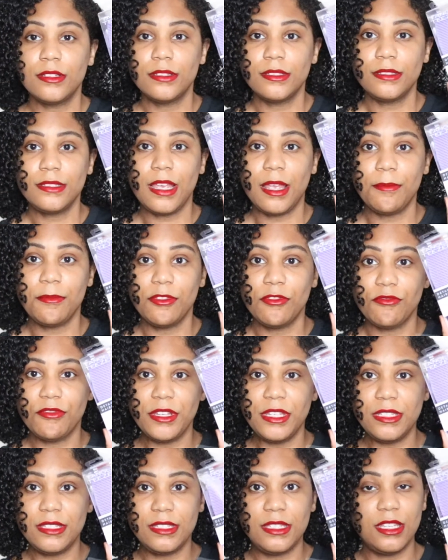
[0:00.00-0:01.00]
type
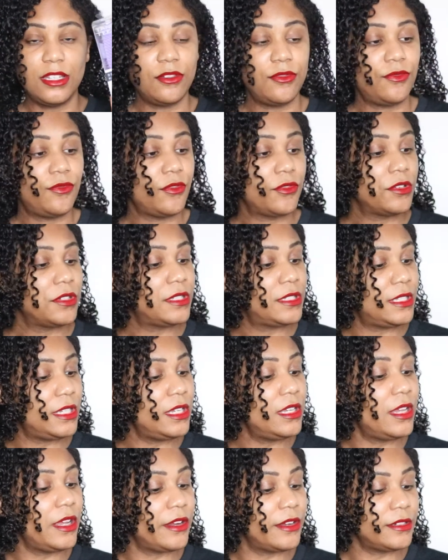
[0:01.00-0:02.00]
3C to
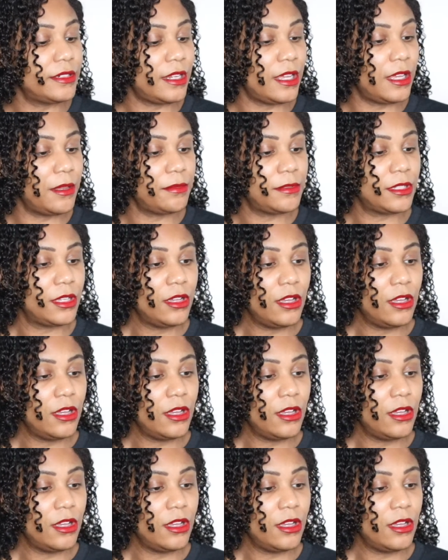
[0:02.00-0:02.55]
4C hair types.